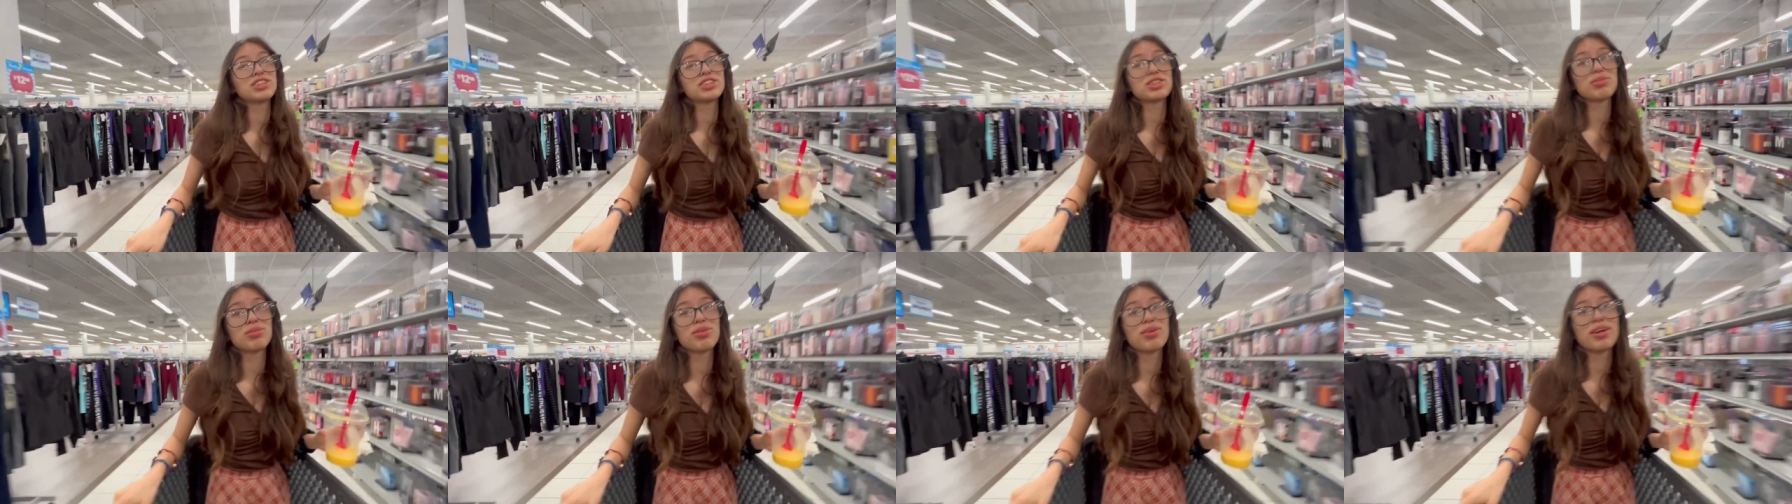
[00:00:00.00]

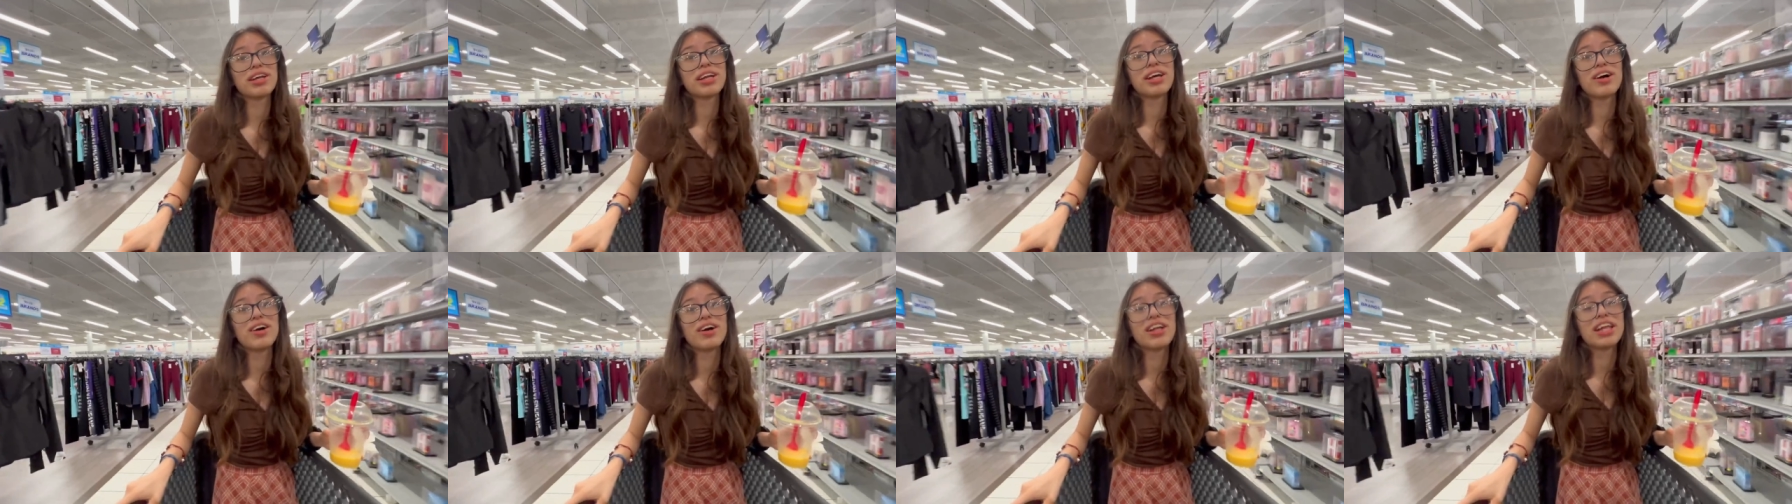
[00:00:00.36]
trouble right
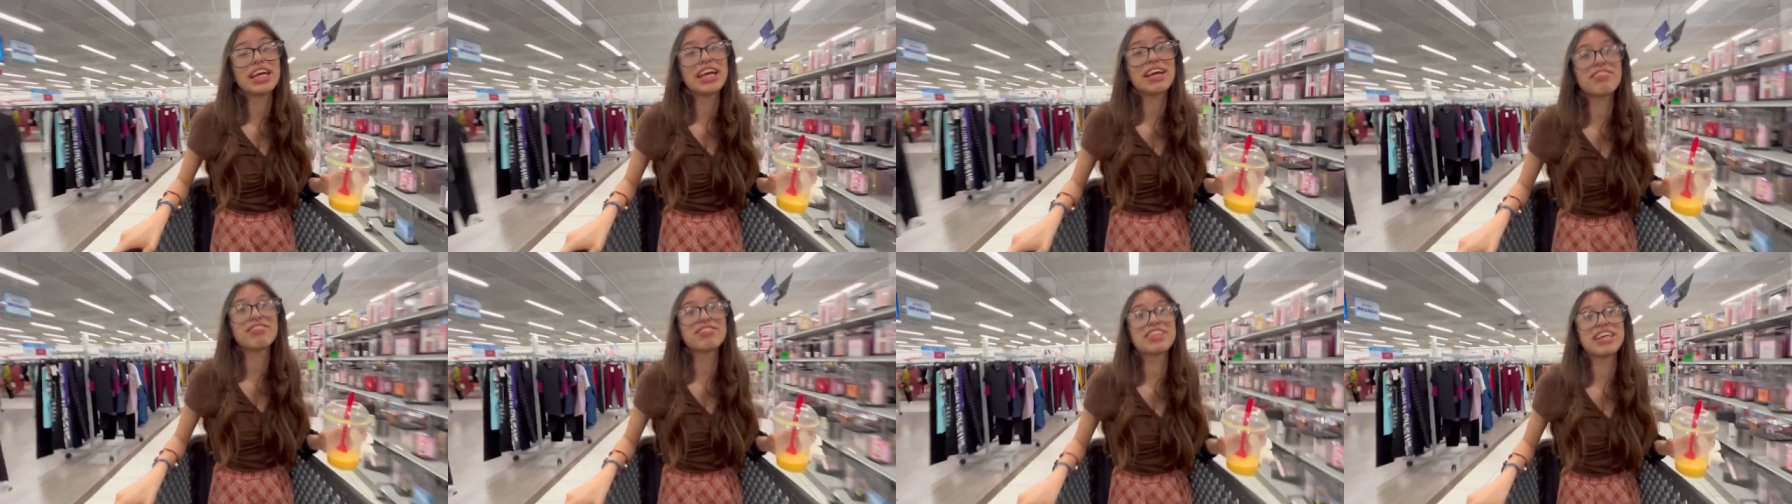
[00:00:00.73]
now. Like,
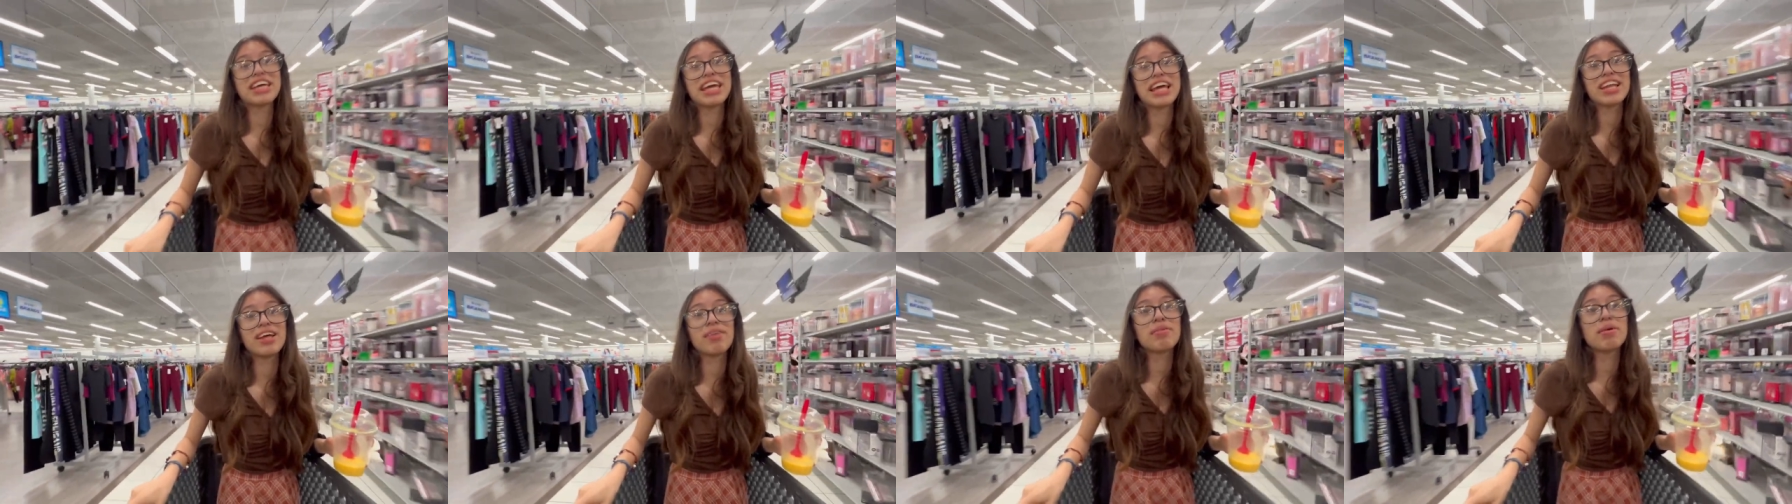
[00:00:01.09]
if they
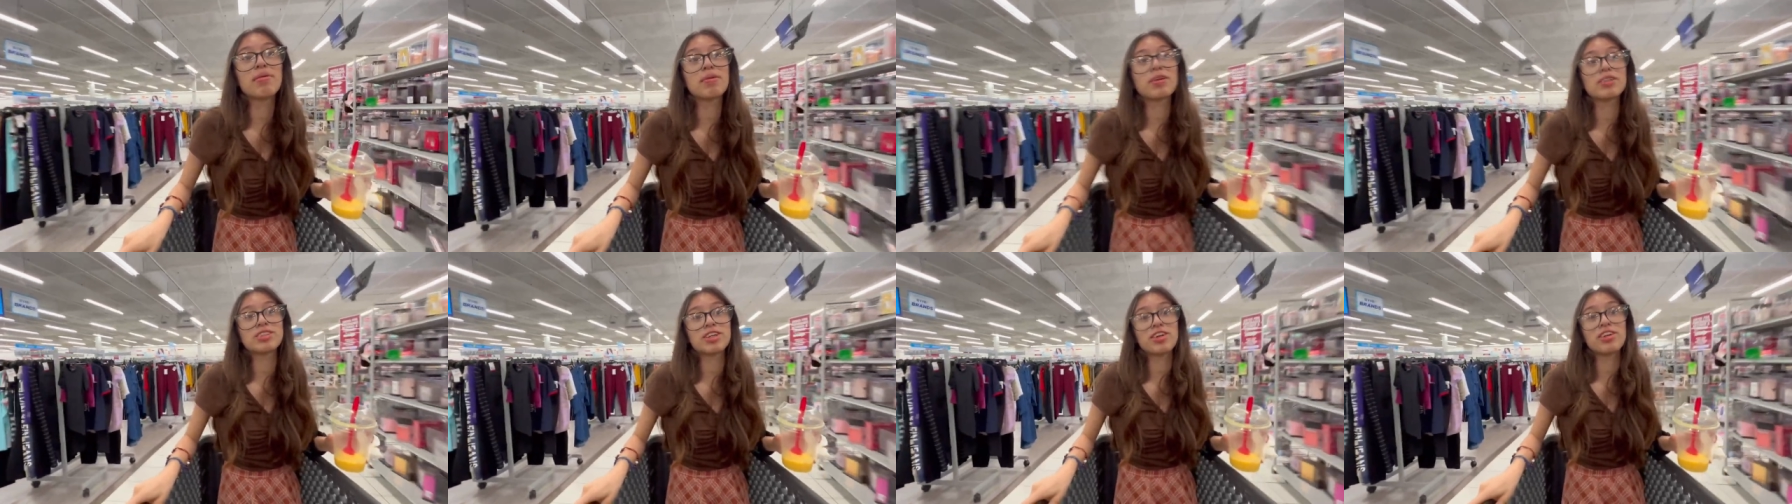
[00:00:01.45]
yell at me, I'm
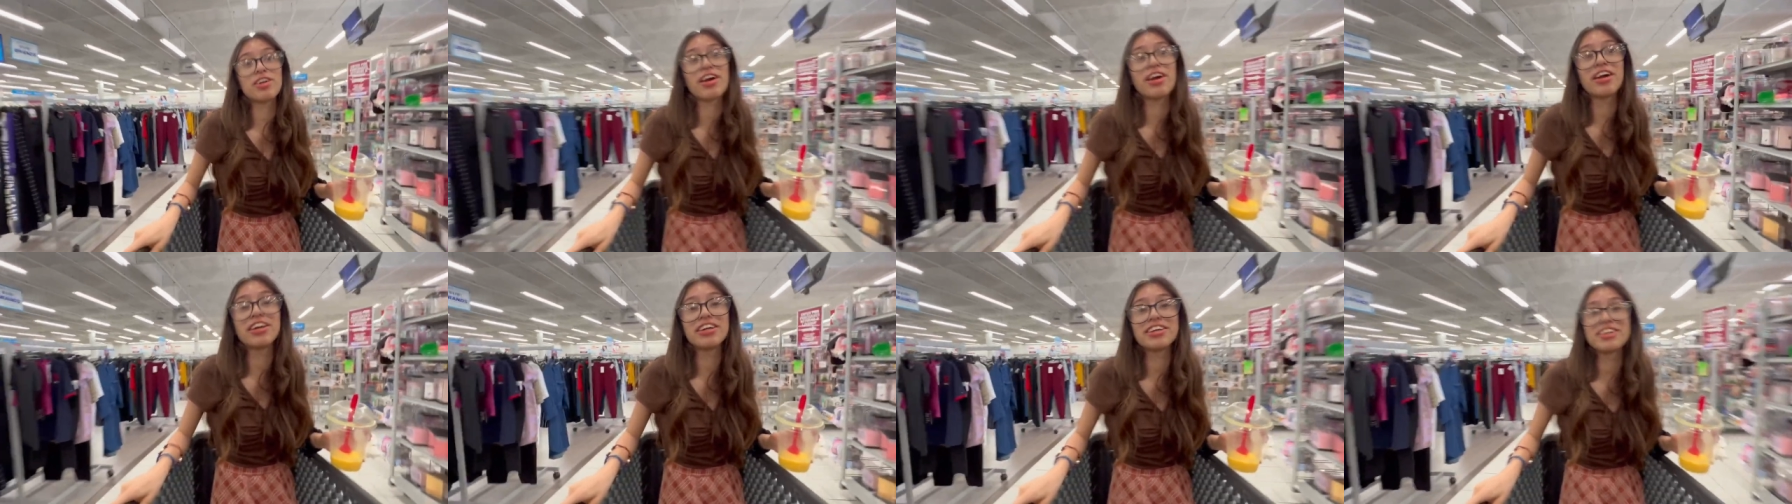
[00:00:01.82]
gonna start
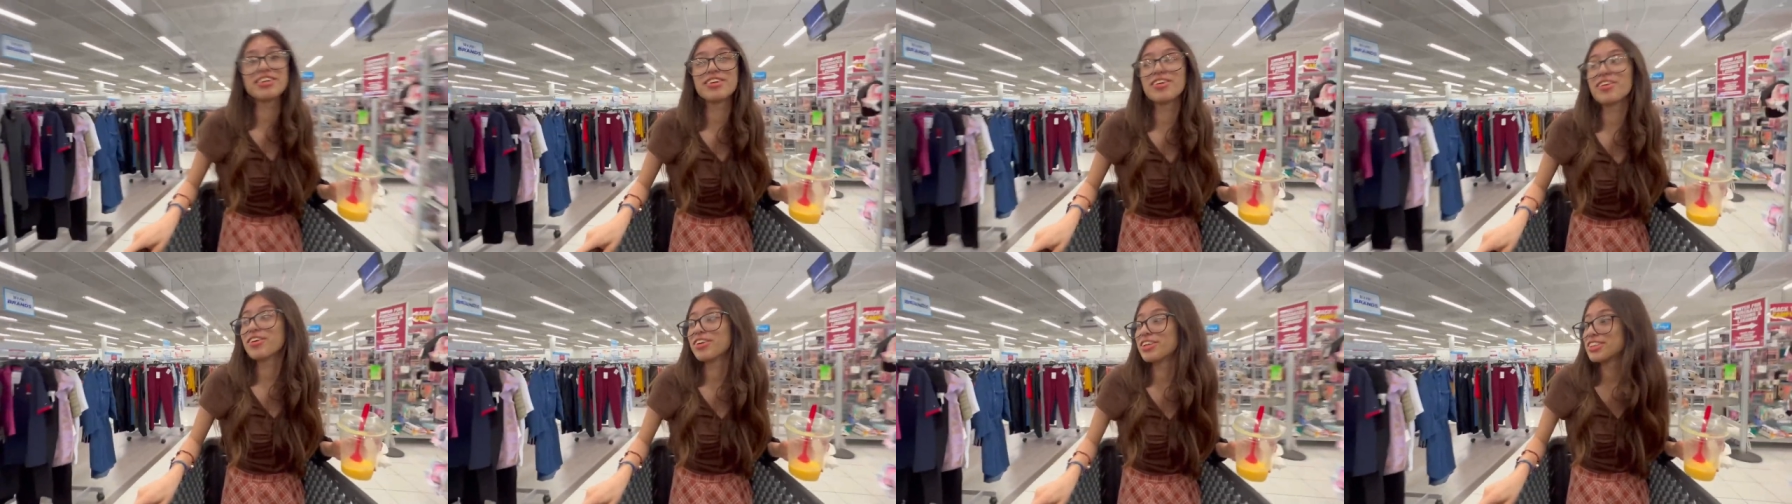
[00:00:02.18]
crying. You
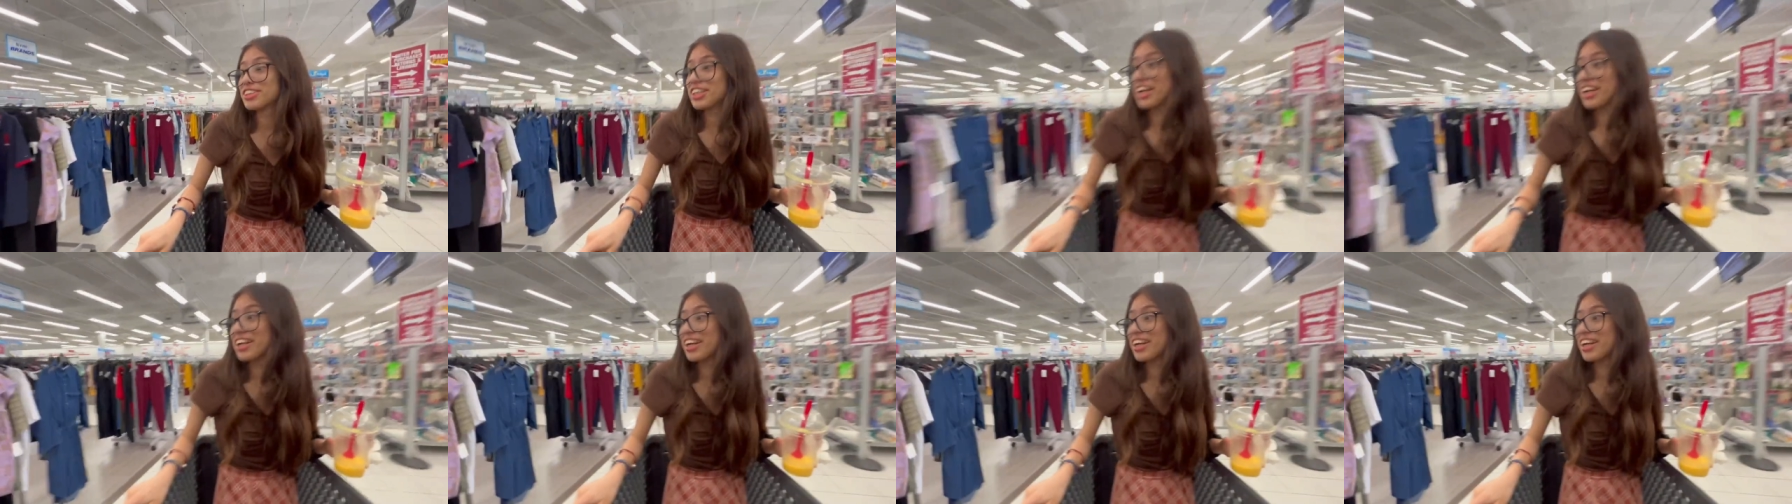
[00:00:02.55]
don't understand.